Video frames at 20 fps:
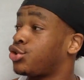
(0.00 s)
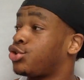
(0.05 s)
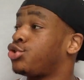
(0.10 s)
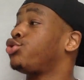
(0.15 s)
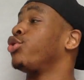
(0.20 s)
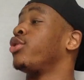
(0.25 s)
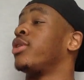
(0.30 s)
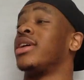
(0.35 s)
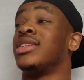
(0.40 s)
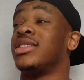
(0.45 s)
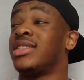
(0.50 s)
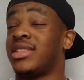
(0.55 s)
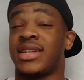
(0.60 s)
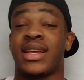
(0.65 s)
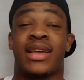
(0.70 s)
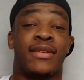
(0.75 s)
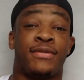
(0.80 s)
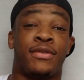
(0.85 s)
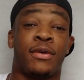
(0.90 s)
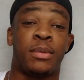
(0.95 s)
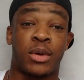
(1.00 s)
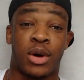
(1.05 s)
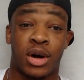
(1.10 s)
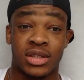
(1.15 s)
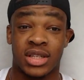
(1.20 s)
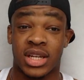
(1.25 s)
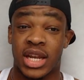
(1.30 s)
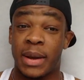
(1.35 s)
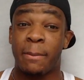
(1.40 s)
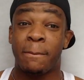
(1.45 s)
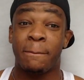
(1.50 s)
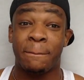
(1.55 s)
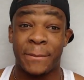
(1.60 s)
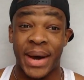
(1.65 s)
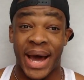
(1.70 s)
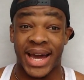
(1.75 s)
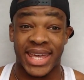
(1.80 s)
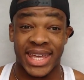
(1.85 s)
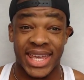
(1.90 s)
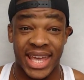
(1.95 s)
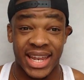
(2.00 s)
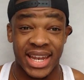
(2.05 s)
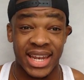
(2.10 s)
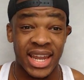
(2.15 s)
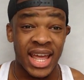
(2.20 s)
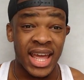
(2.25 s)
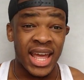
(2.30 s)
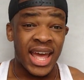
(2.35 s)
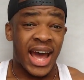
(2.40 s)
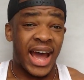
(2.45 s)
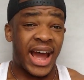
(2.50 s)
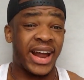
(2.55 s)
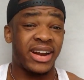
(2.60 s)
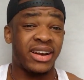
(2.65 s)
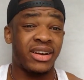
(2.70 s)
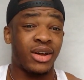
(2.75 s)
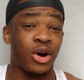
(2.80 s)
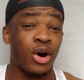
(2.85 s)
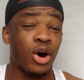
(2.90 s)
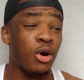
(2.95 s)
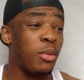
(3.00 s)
shouldn't send for because of the backing and the,